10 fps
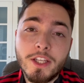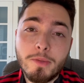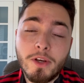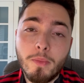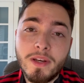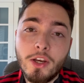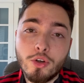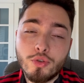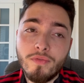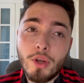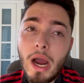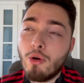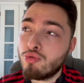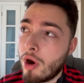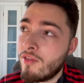to be completely honest with you. I would
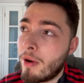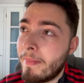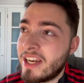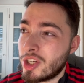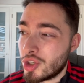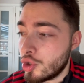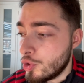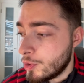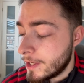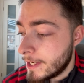rather a manager who,